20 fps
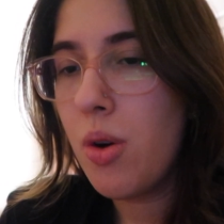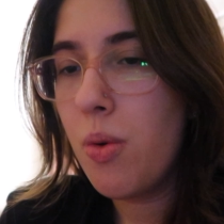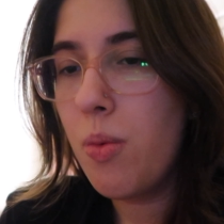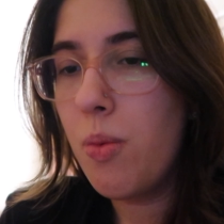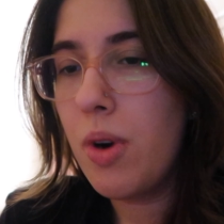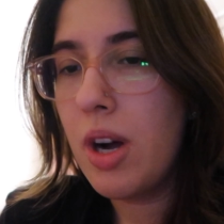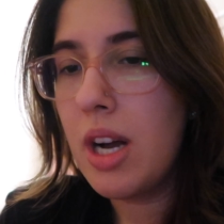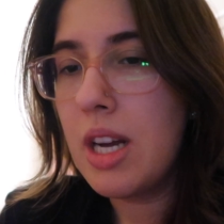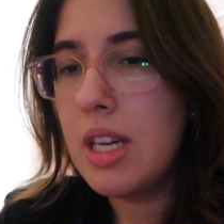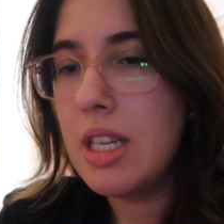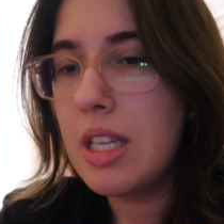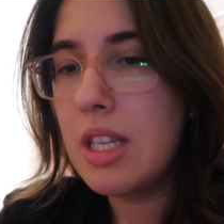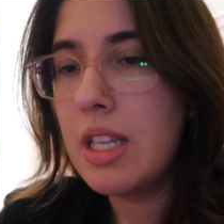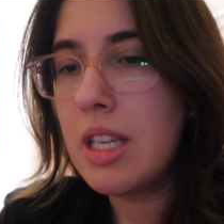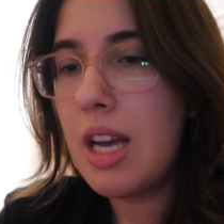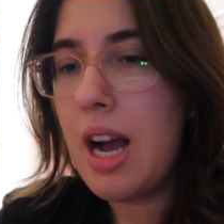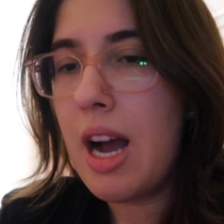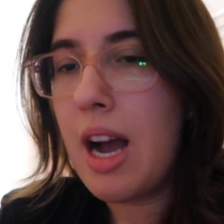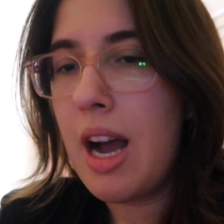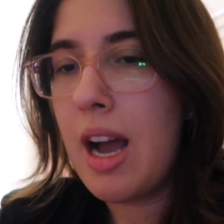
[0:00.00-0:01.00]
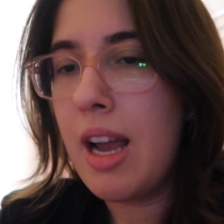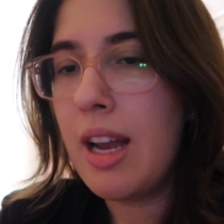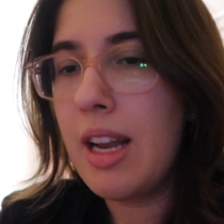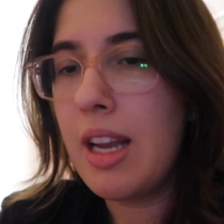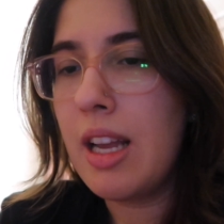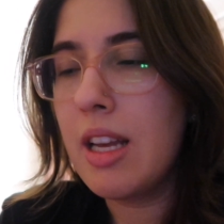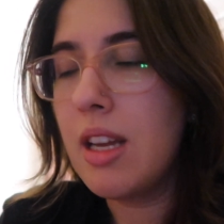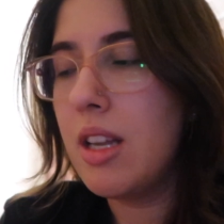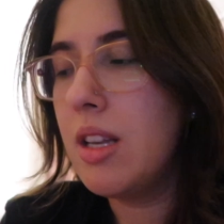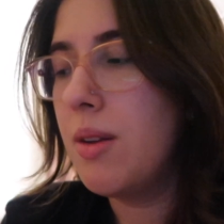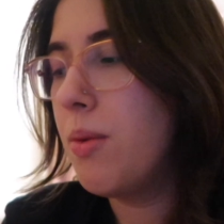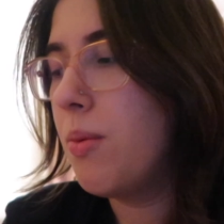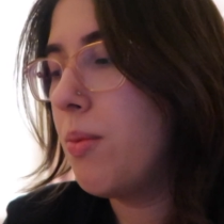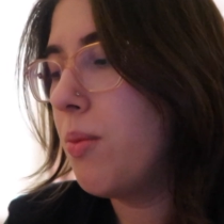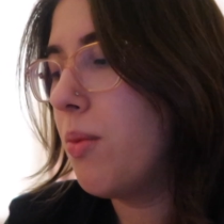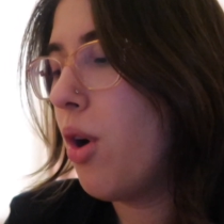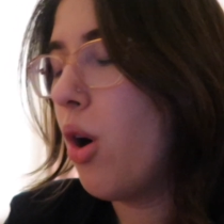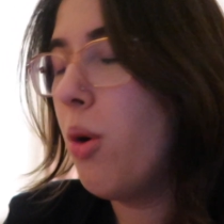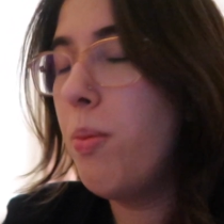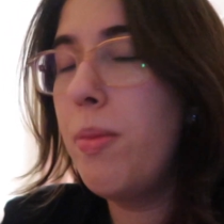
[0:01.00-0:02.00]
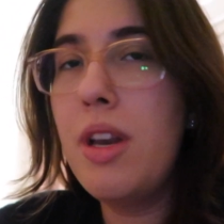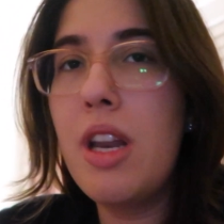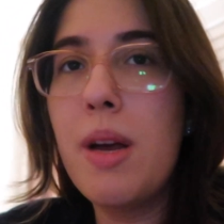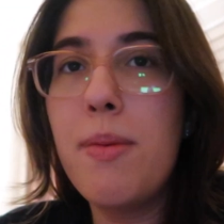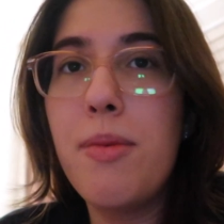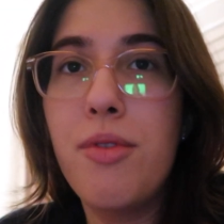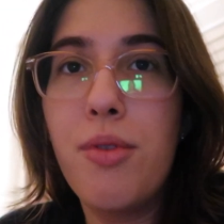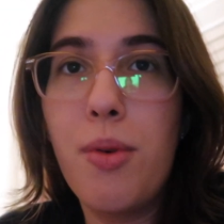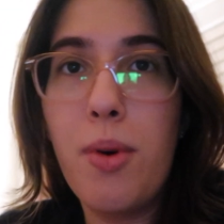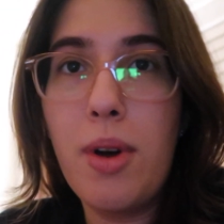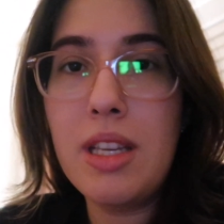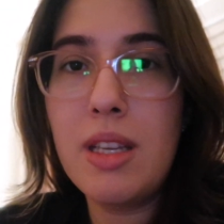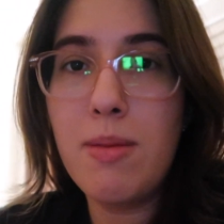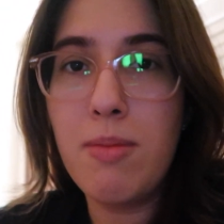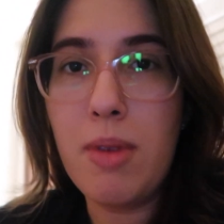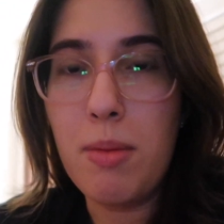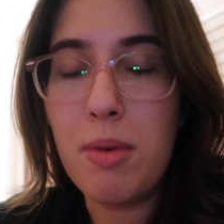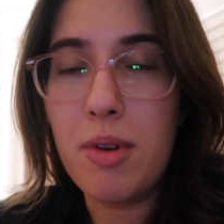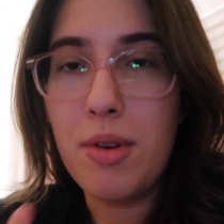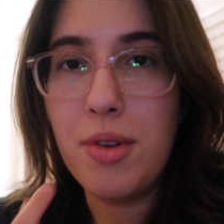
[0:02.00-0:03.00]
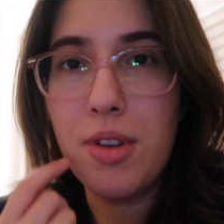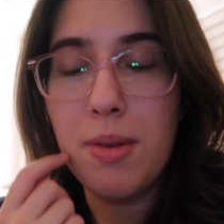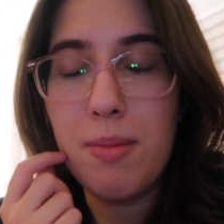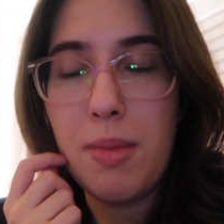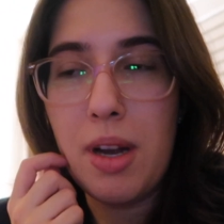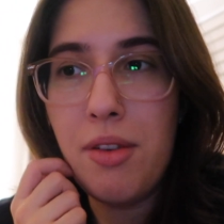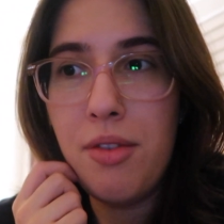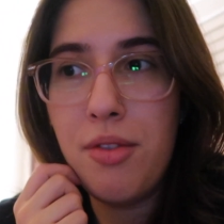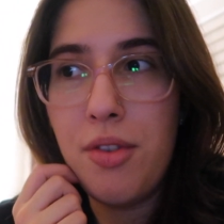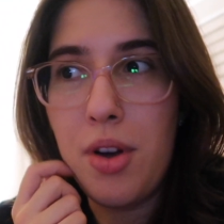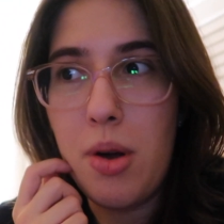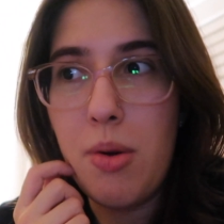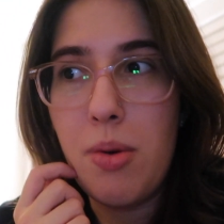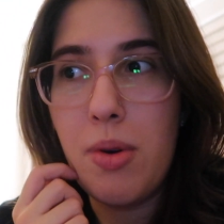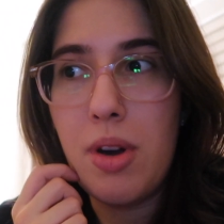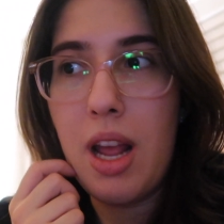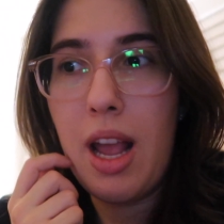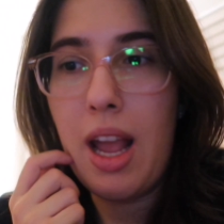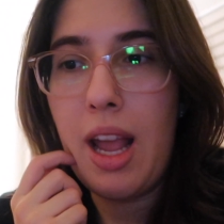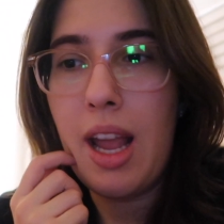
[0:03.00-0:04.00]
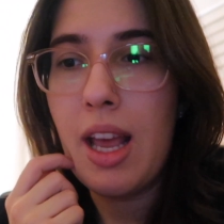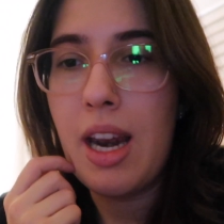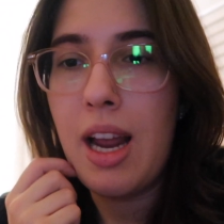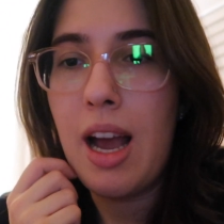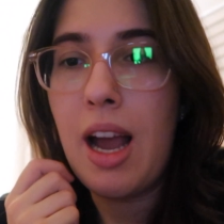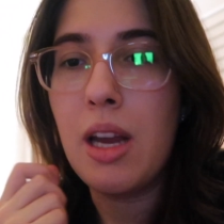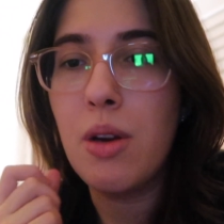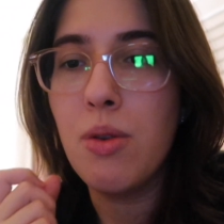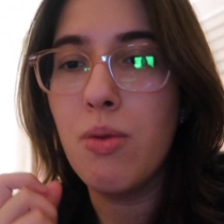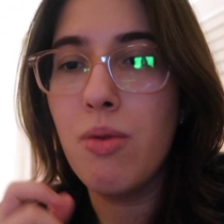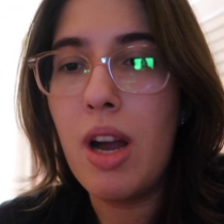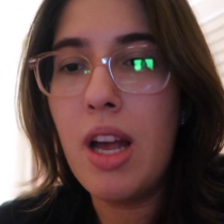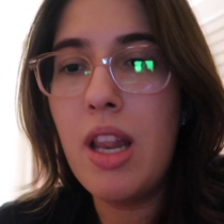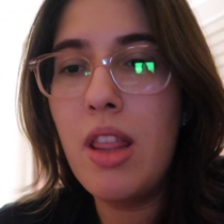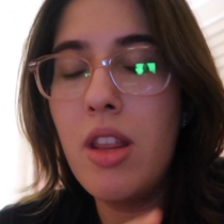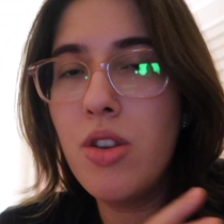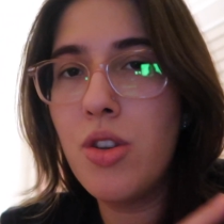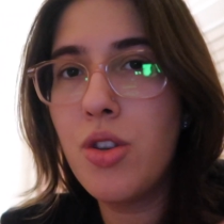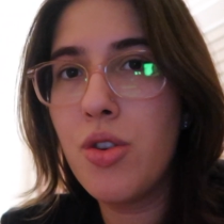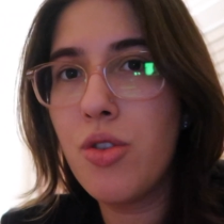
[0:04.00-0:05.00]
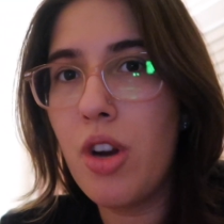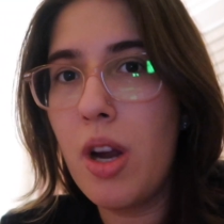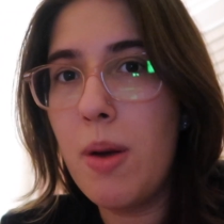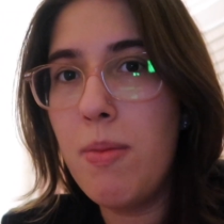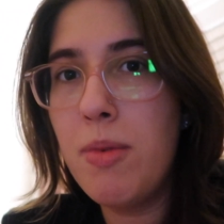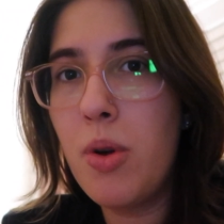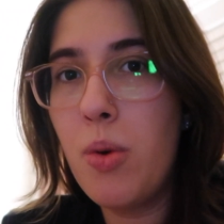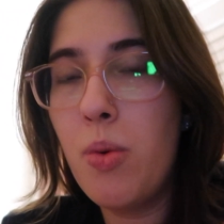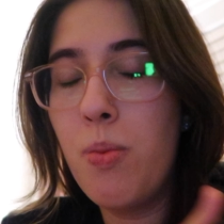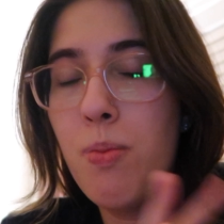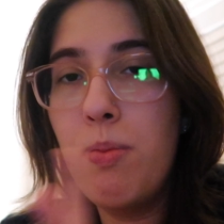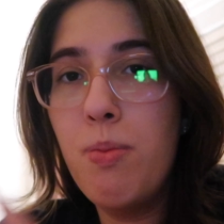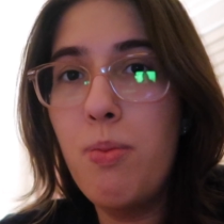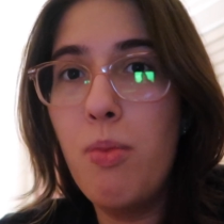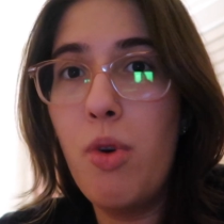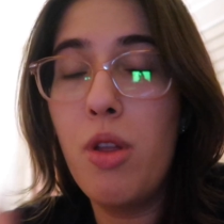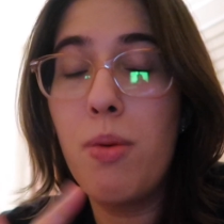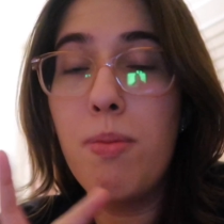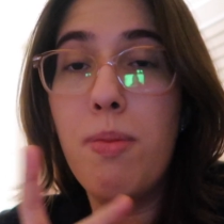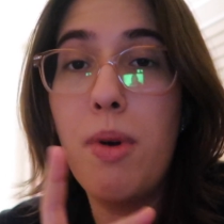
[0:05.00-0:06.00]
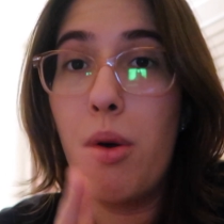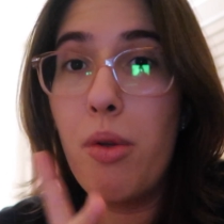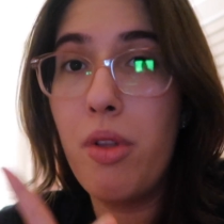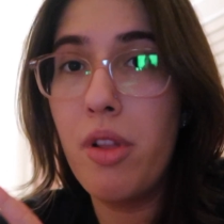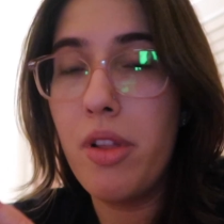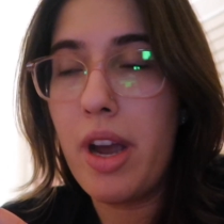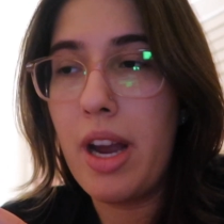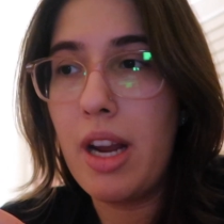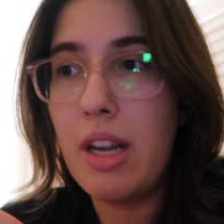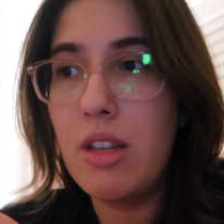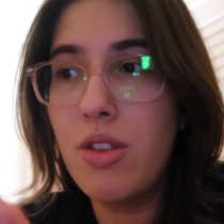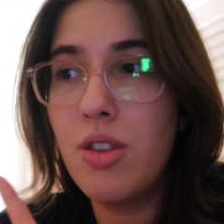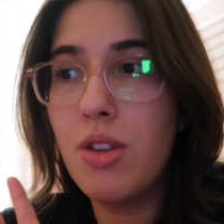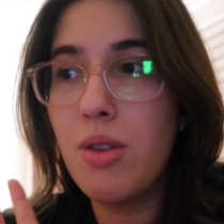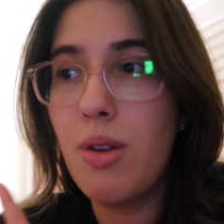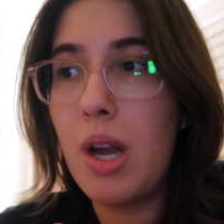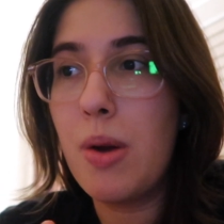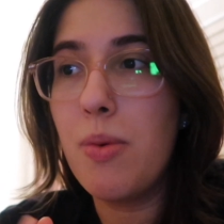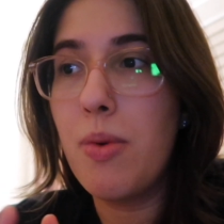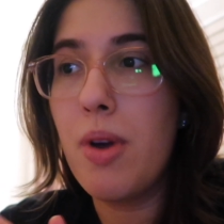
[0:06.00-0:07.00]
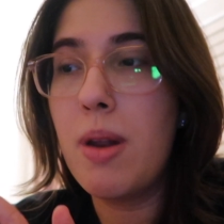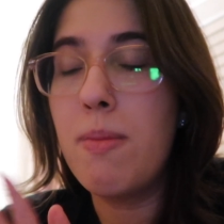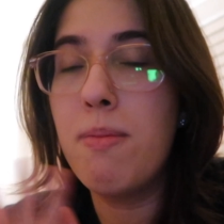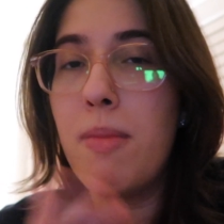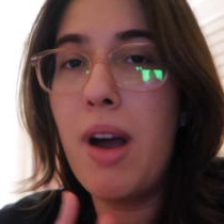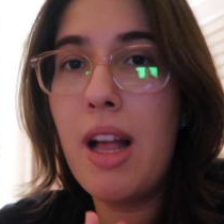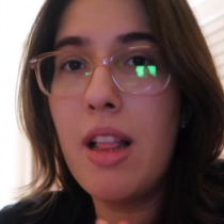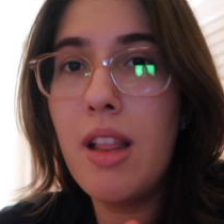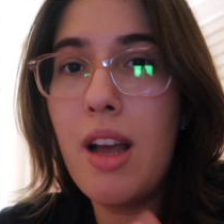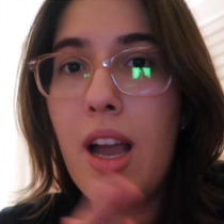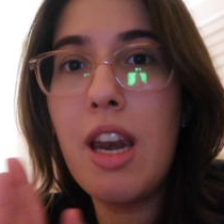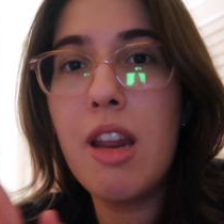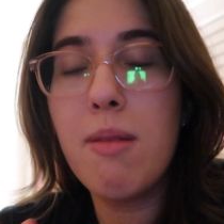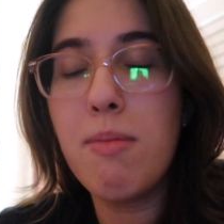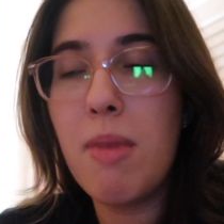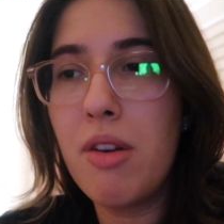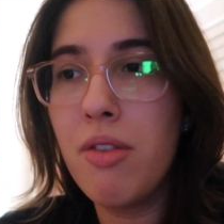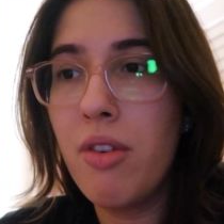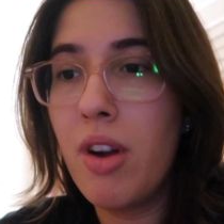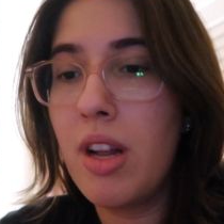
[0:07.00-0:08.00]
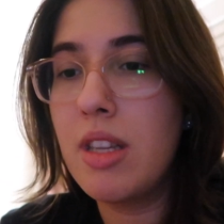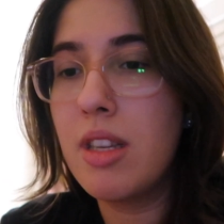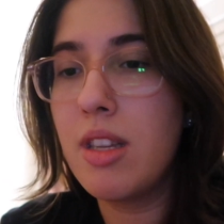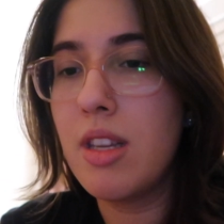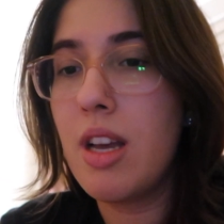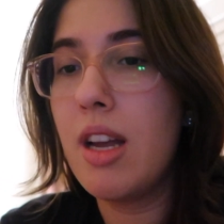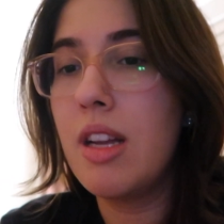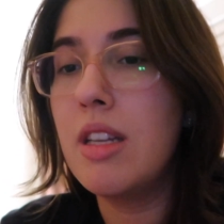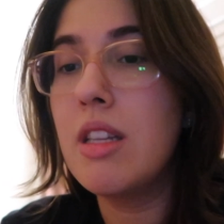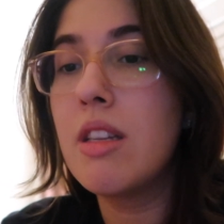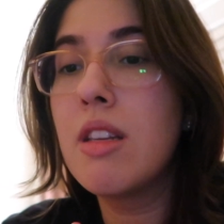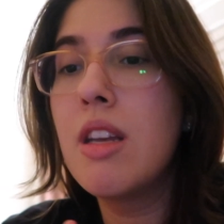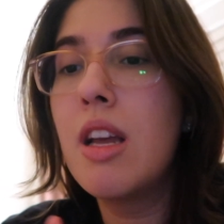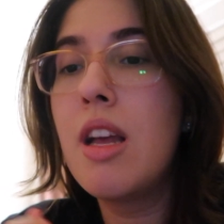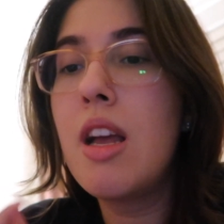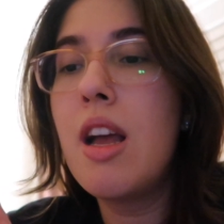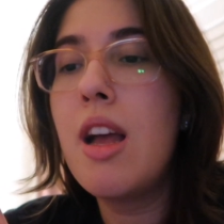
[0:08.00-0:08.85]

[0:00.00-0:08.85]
was I opened up voice memos on my phone and I read the script with both lines. So I read my line and my friend's lines.